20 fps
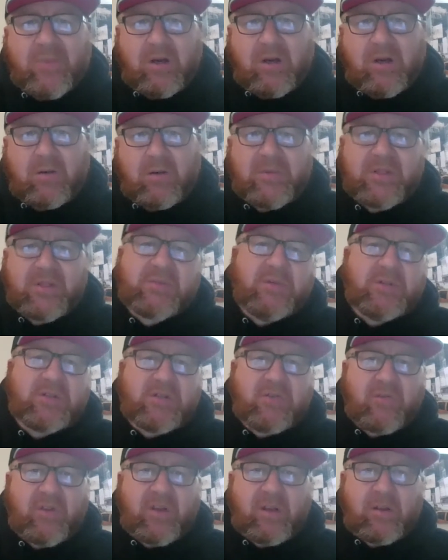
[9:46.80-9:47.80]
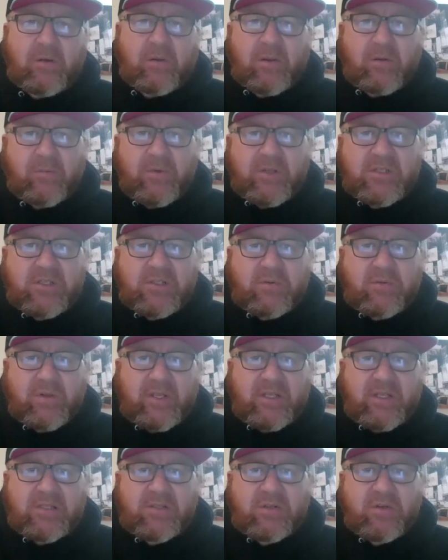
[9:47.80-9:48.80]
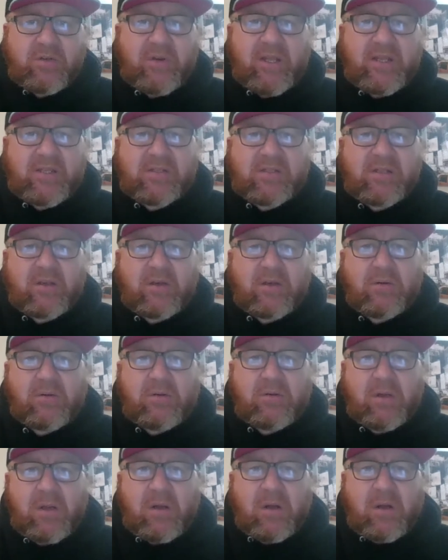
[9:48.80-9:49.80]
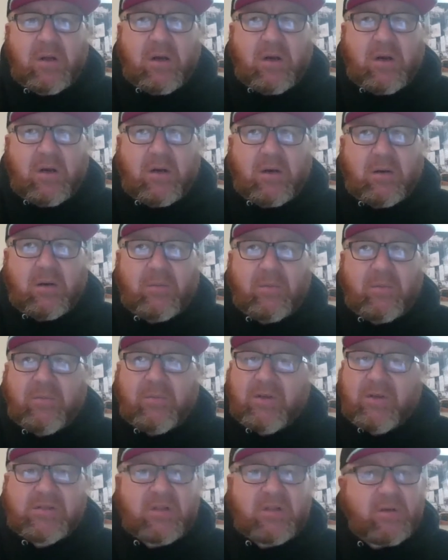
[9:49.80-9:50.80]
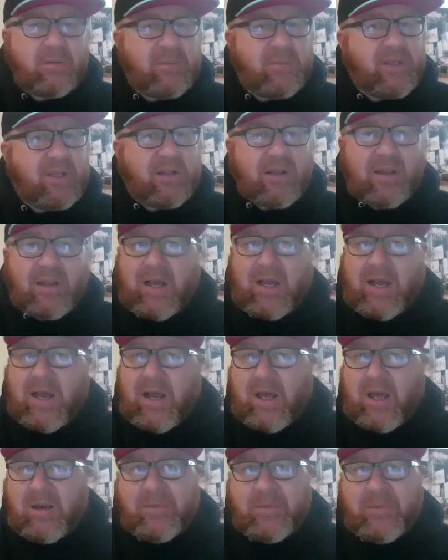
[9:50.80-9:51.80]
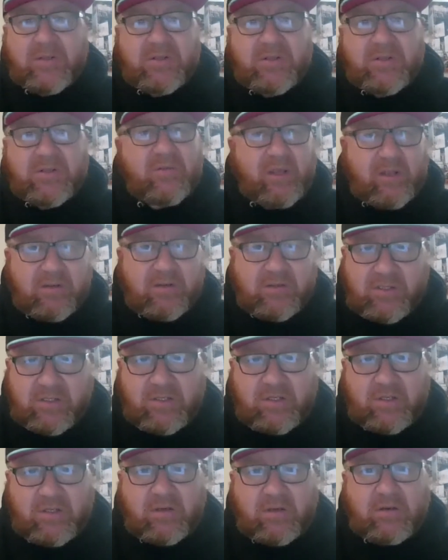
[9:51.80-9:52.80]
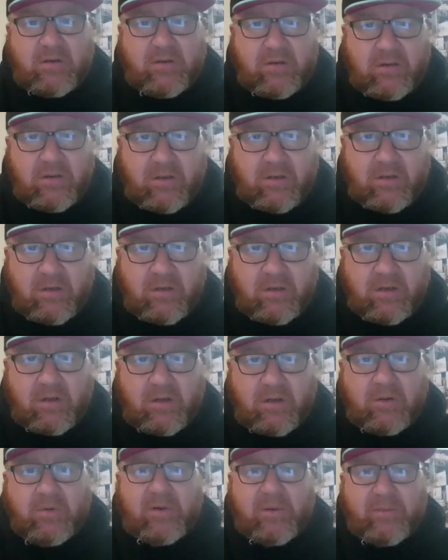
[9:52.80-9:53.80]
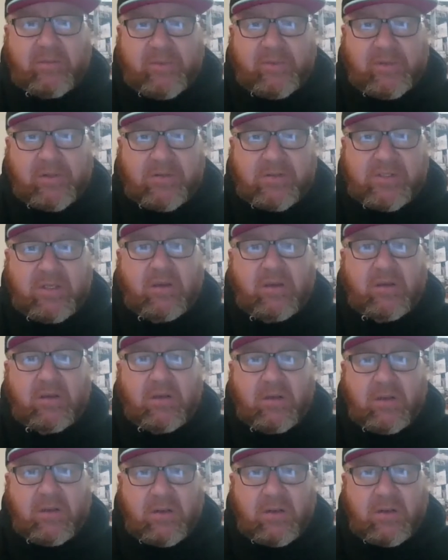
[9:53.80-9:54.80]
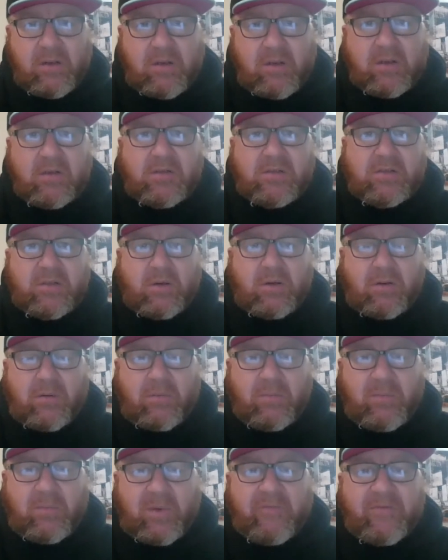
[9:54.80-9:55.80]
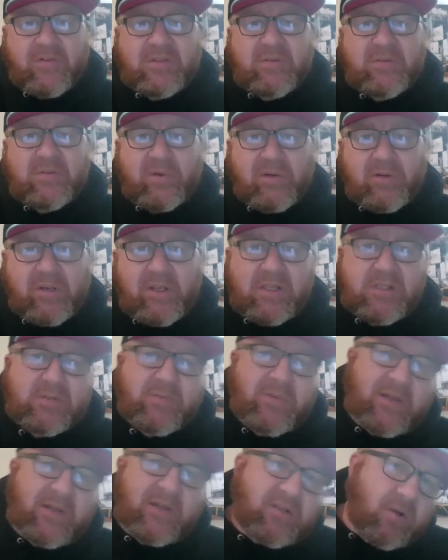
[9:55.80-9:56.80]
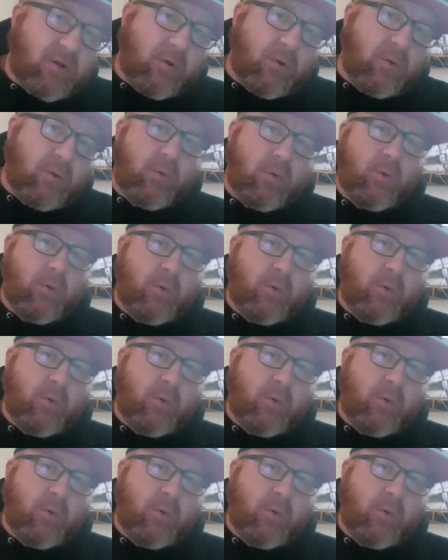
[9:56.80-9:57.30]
Um, this music video that we just released two days ago. Um, there's going to be a lot of music videos this year uh, with my music. So my visibility is about to go